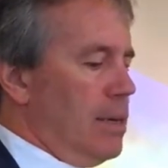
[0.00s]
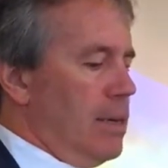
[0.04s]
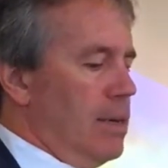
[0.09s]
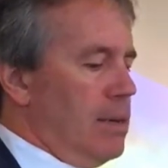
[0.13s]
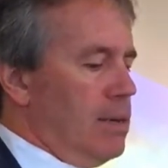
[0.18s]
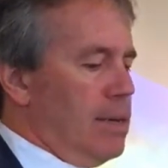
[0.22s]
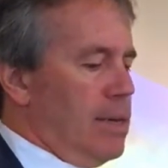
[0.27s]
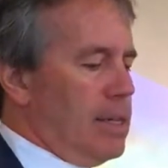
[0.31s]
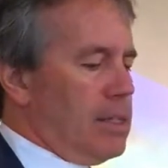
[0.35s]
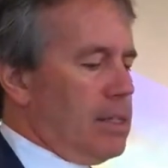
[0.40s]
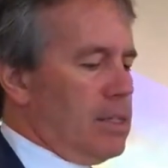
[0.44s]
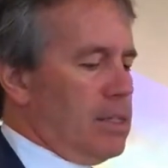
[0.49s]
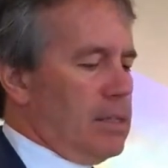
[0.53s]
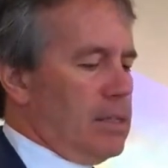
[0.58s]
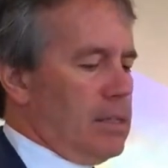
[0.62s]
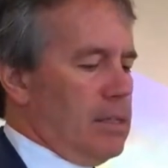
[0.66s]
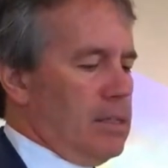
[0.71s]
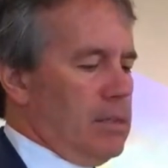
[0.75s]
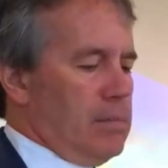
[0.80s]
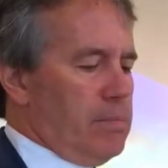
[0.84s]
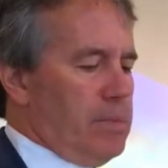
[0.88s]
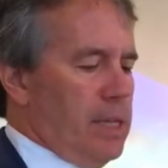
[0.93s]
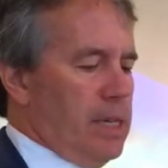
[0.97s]
And that's
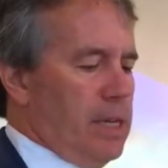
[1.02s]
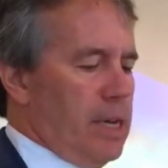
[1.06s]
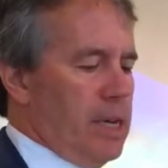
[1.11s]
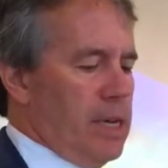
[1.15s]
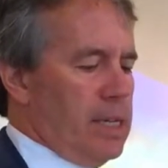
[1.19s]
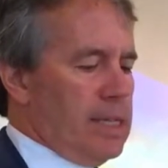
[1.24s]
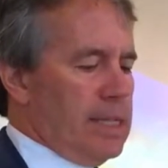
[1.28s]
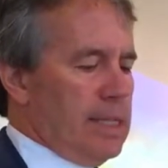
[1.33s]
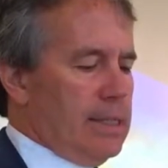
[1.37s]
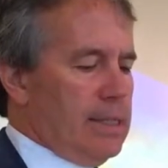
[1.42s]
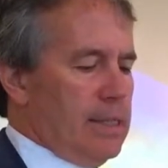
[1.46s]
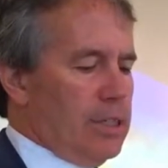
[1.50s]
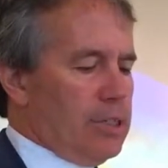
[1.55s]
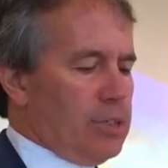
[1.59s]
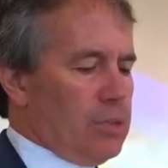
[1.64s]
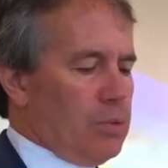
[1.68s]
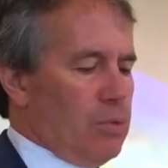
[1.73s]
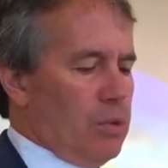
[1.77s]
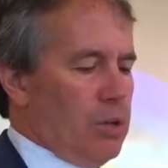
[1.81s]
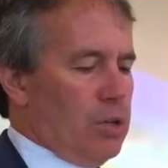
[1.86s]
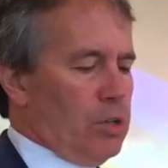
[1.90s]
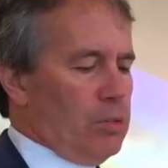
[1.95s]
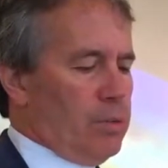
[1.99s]
because in this
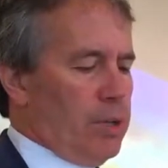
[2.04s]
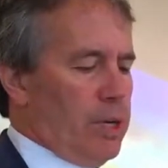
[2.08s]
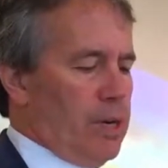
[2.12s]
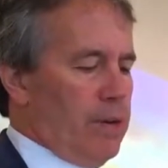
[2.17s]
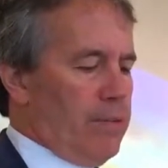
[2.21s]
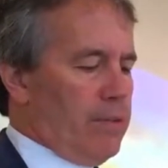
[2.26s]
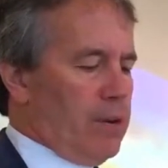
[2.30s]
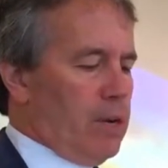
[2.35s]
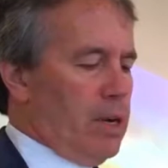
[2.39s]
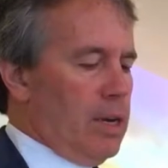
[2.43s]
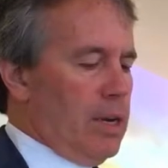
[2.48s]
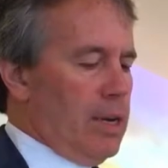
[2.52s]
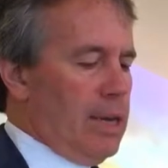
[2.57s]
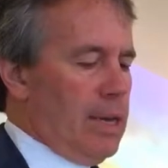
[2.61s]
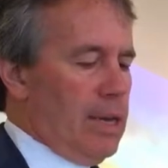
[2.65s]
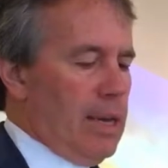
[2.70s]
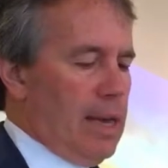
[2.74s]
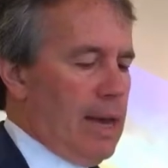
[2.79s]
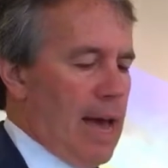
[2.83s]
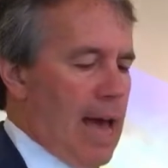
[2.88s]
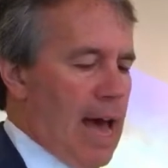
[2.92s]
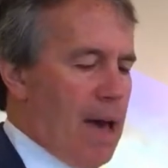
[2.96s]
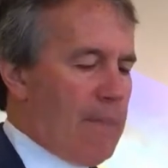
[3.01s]
world, whenever
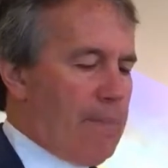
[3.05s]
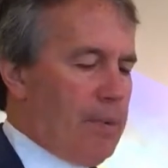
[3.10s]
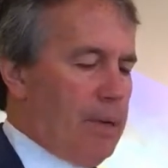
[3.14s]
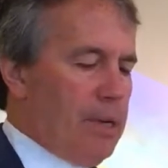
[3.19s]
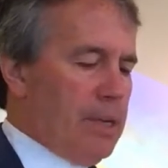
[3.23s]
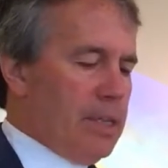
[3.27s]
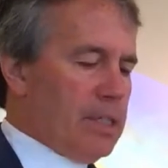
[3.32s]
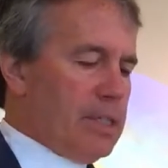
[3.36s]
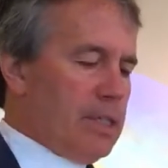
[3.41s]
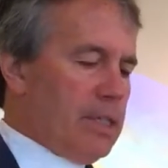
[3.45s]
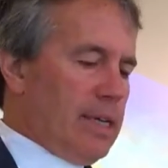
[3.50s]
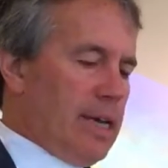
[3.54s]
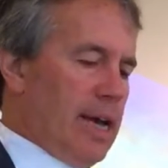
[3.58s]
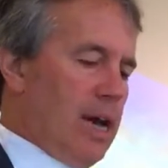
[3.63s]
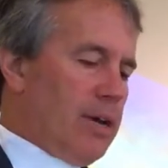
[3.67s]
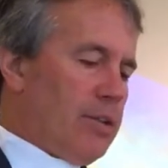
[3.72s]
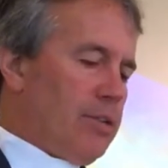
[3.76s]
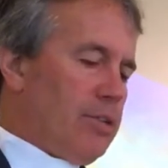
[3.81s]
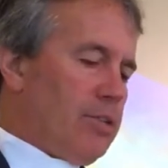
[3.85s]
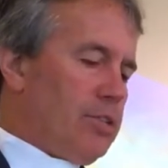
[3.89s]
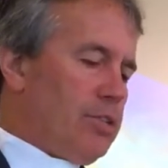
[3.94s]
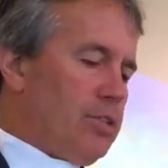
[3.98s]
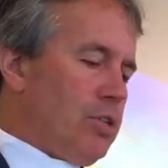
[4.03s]
happiness
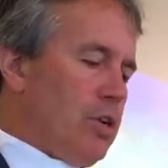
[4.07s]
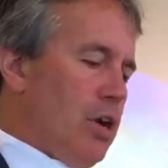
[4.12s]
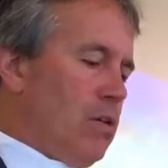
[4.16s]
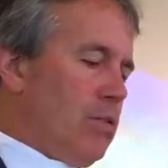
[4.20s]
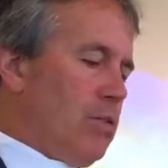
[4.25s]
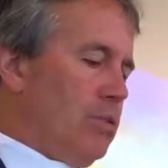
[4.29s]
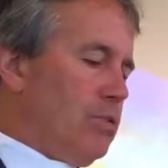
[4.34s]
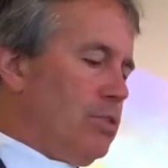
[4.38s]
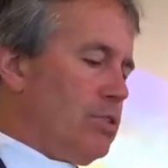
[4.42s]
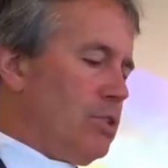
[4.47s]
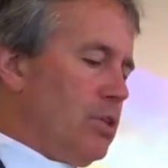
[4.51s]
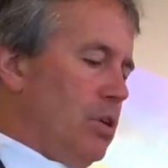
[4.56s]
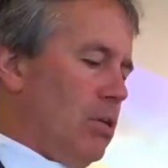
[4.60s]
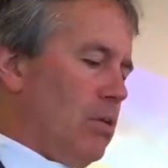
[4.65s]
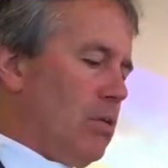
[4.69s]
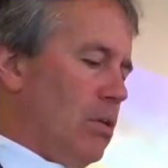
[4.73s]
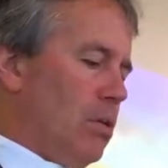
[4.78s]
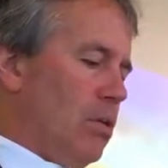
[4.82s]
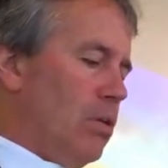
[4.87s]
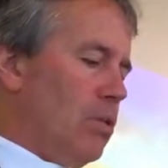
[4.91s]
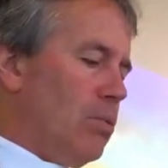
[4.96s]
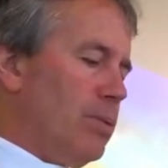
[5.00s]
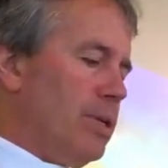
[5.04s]
encounters sorrow,
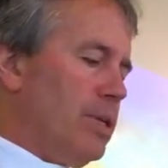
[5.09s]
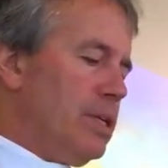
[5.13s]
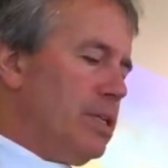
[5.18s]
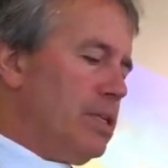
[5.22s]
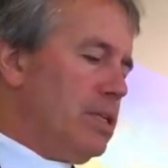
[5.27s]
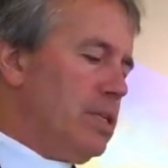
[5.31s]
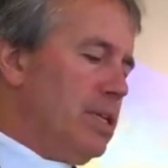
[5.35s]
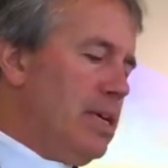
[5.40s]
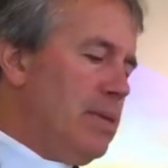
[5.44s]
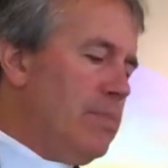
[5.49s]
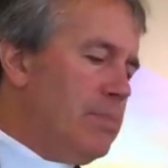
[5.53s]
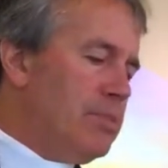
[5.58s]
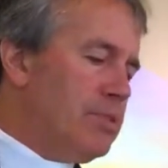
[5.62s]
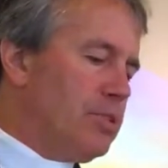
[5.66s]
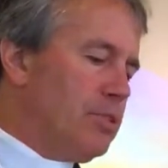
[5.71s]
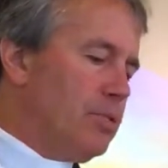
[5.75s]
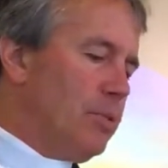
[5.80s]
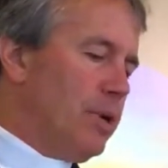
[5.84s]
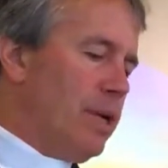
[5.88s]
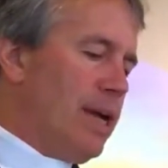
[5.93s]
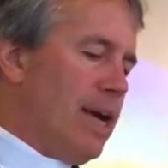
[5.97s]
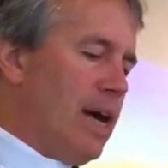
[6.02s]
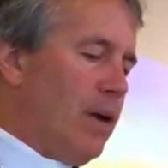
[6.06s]
sorrow always seems
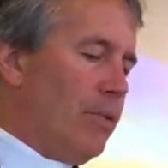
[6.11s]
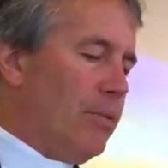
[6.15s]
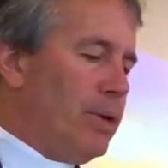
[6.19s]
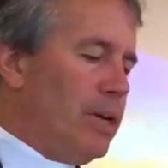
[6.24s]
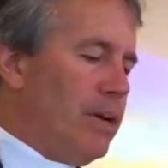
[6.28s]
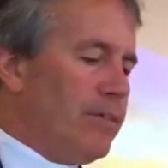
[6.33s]
to win out.